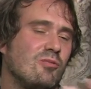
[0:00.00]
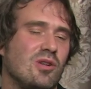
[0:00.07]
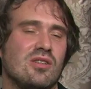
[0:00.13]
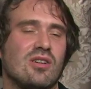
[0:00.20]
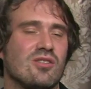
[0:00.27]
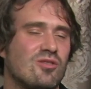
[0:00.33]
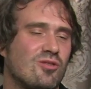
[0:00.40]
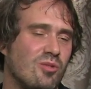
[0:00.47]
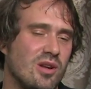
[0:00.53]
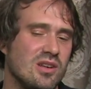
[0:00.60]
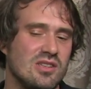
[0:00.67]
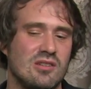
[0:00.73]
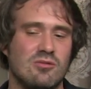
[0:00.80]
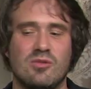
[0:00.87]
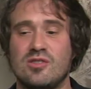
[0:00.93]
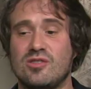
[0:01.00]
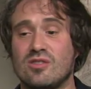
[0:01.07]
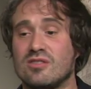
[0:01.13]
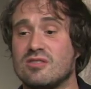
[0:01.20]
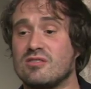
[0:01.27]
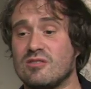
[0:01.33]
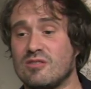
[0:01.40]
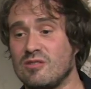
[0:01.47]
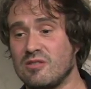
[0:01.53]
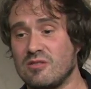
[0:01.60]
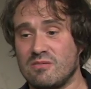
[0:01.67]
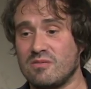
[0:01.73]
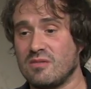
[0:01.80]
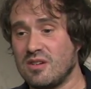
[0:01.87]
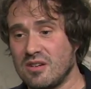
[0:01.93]
We're not crazy, we're just
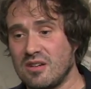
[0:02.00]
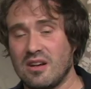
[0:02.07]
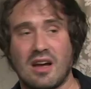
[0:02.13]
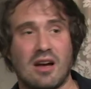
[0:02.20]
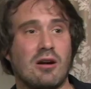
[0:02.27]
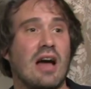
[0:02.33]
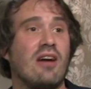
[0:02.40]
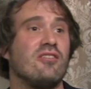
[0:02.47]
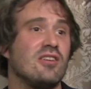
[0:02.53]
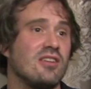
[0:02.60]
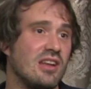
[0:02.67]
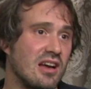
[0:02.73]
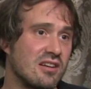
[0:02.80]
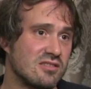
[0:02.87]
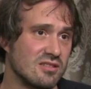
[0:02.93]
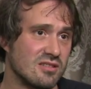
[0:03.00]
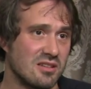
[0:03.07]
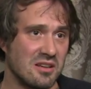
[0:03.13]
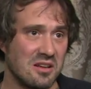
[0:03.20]
having an accent.